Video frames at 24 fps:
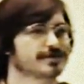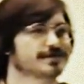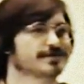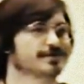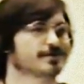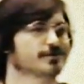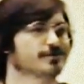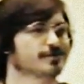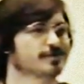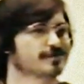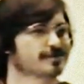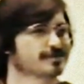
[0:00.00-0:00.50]
You
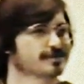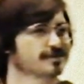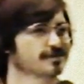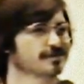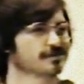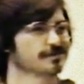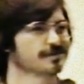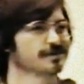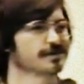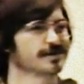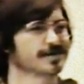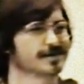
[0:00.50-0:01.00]
know, they sit
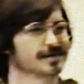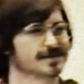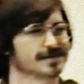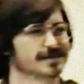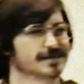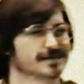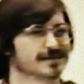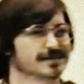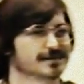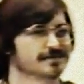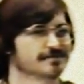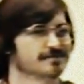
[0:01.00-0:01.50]
on their
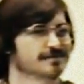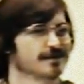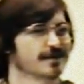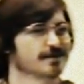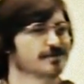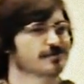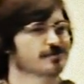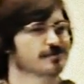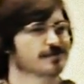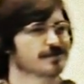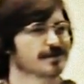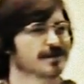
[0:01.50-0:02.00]

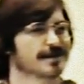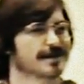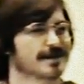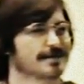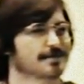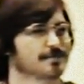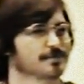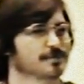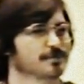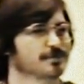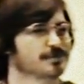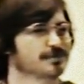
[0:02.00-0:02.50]
father's
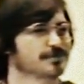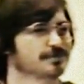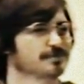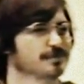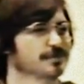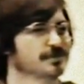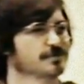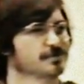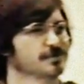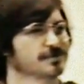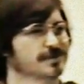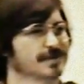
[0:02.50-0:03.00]
lap or
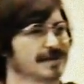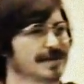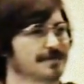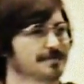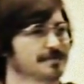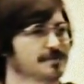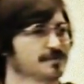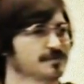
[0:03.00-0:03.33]
mother's lap,